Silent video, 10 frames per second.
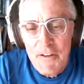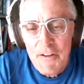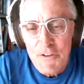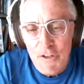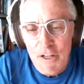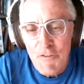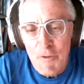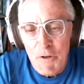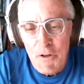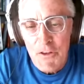is to give
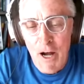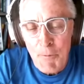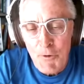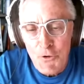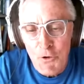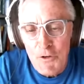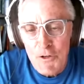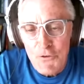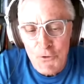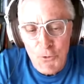them the opportunity
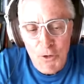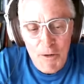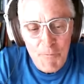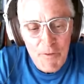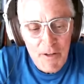to uh,